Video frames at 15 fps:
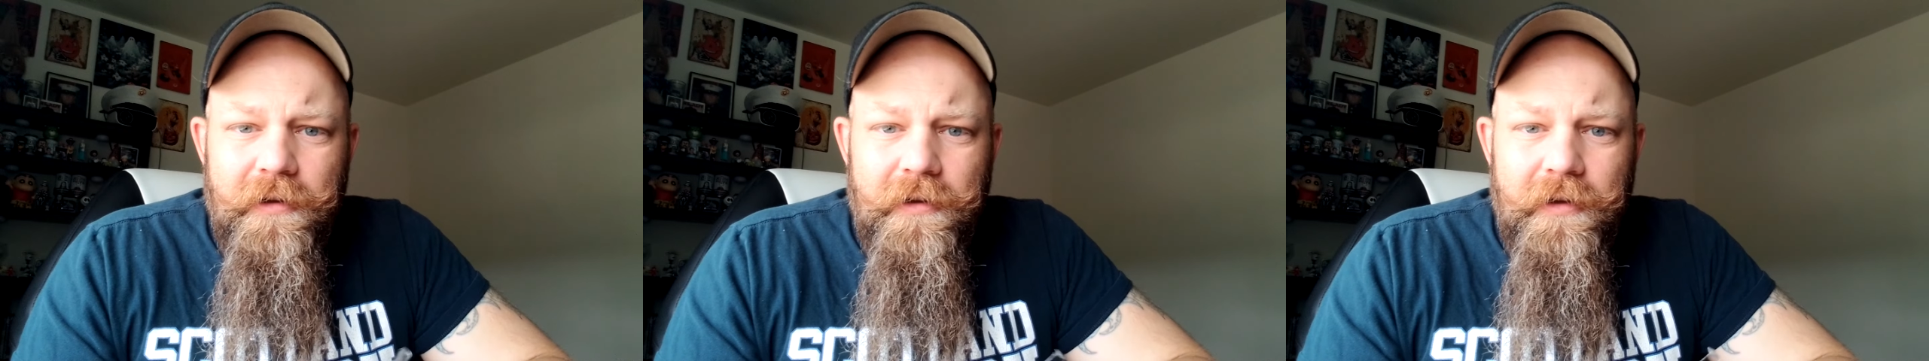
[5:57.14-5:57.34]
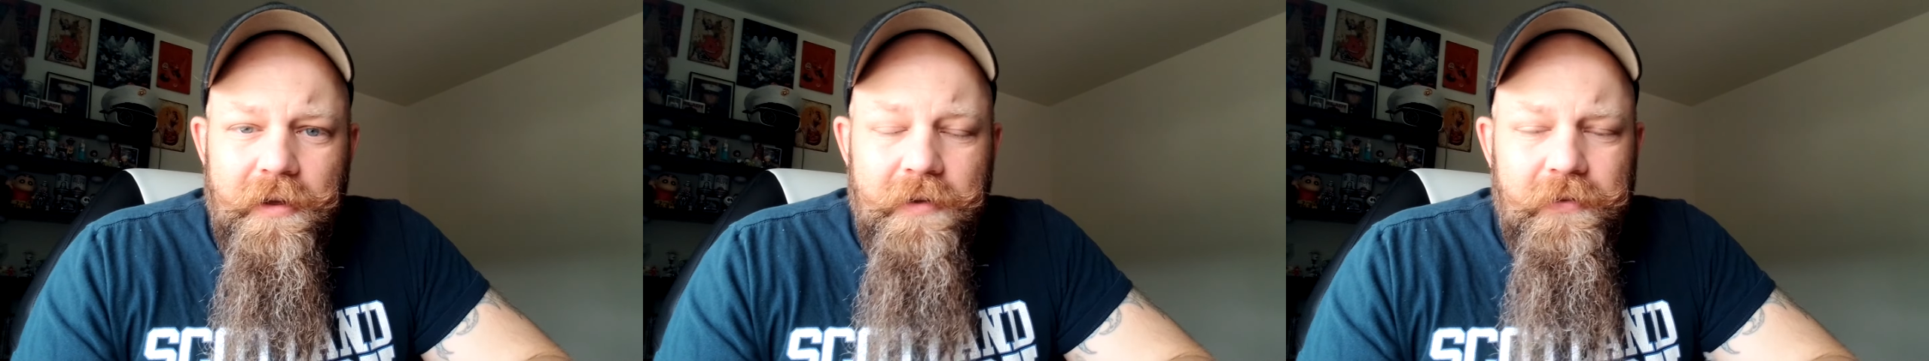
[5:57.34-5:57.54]

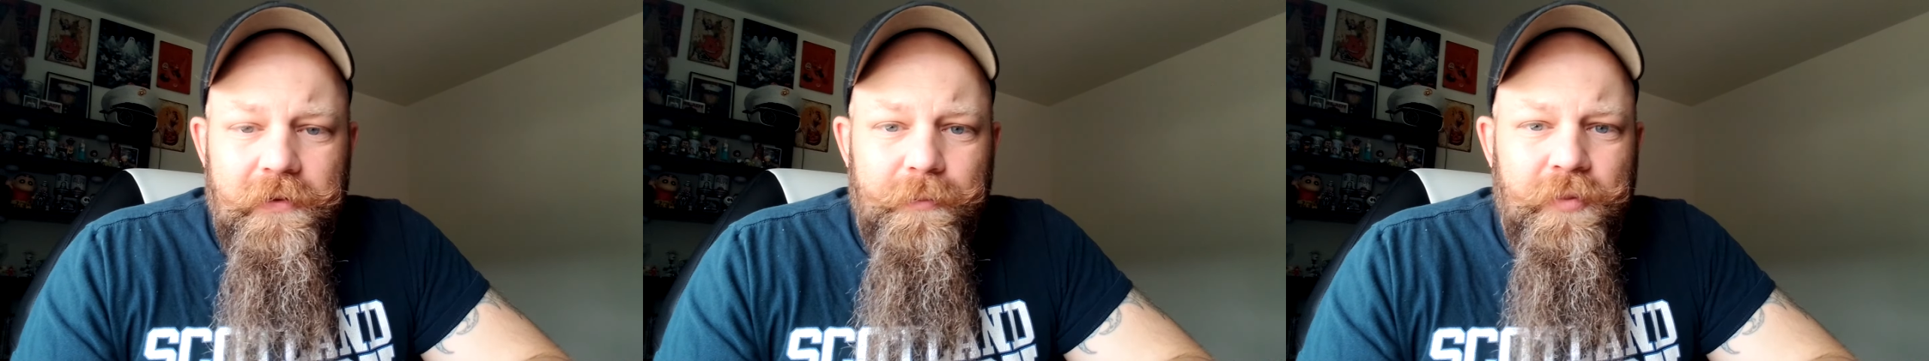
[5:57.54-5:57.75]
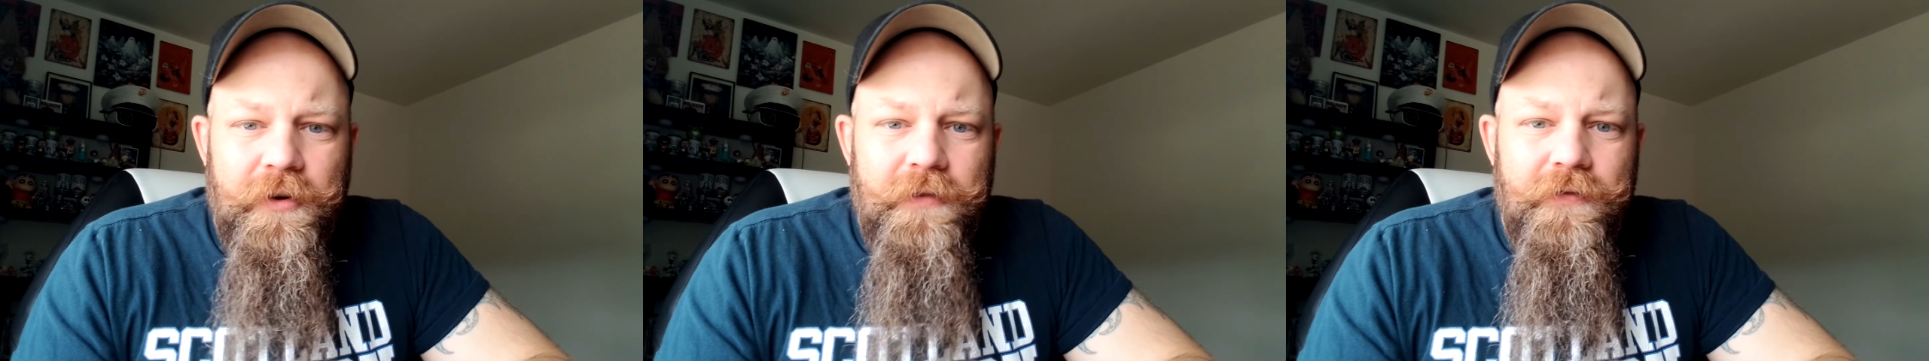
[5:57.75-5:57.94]
He's
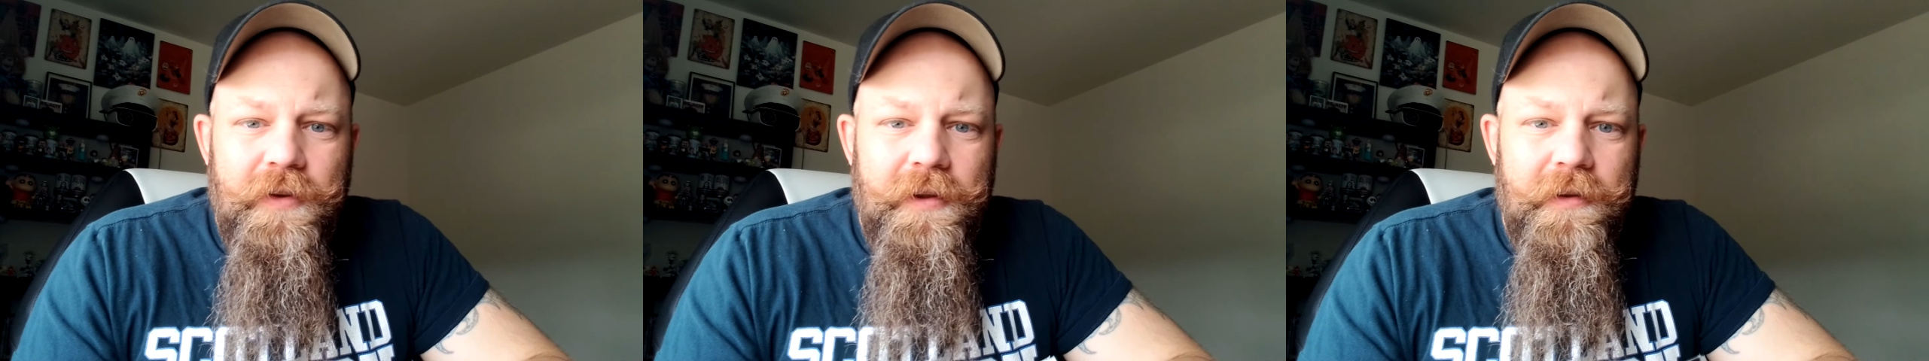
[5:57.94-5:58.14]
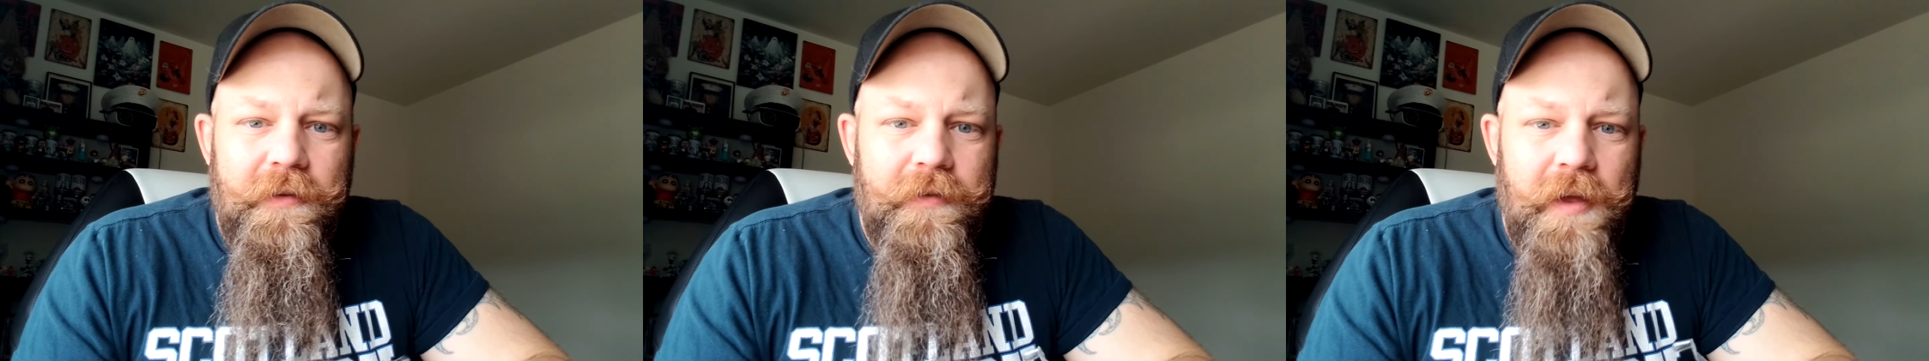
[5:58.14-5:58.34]
a
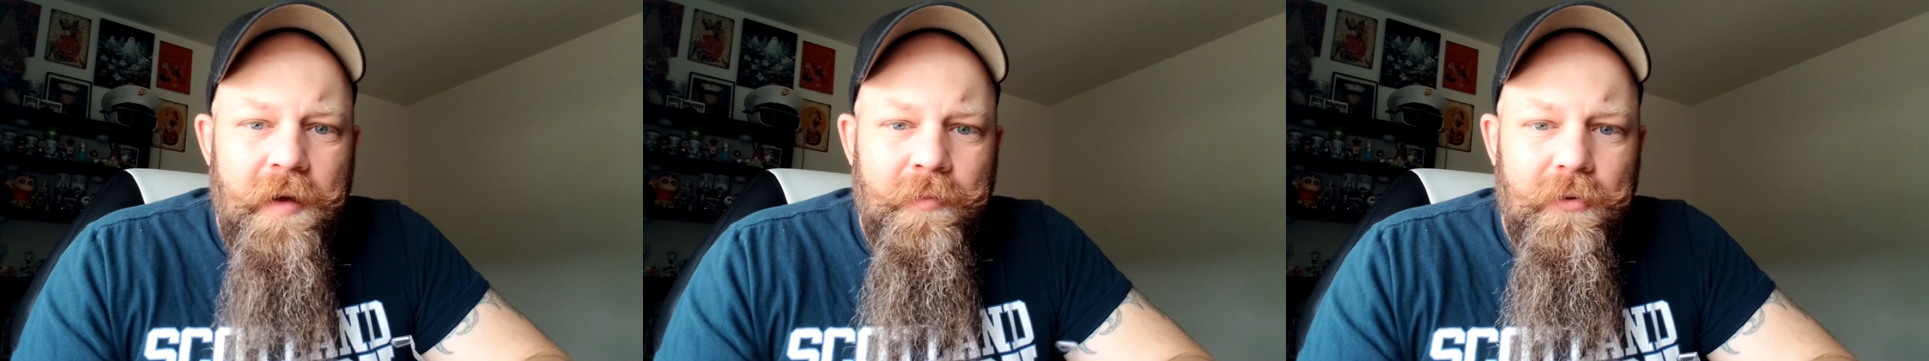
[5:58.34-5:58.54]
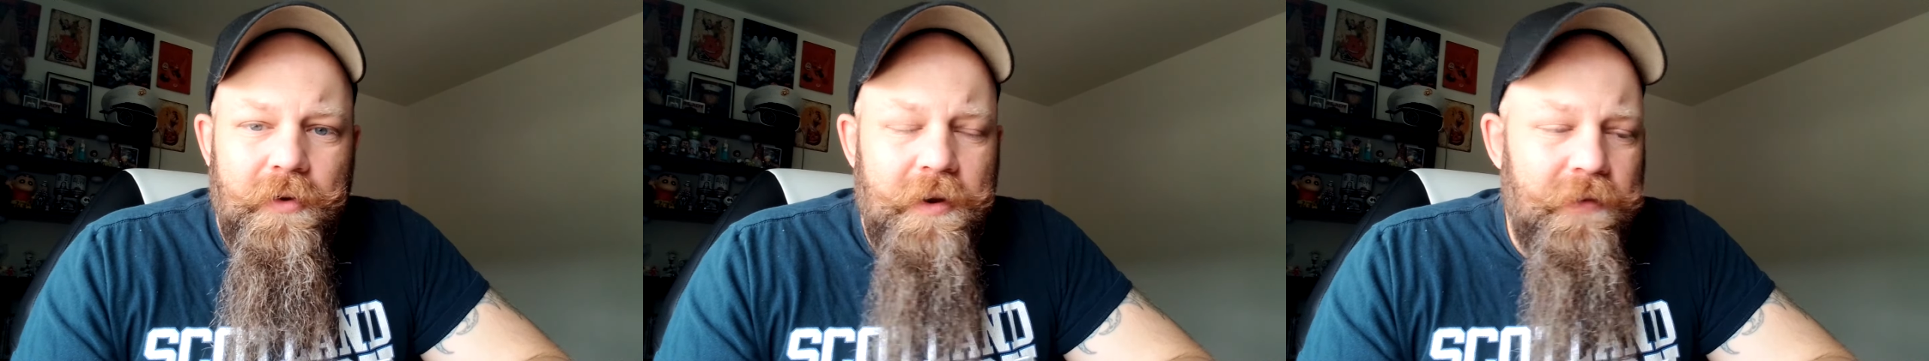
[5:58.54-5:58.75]
perfect example,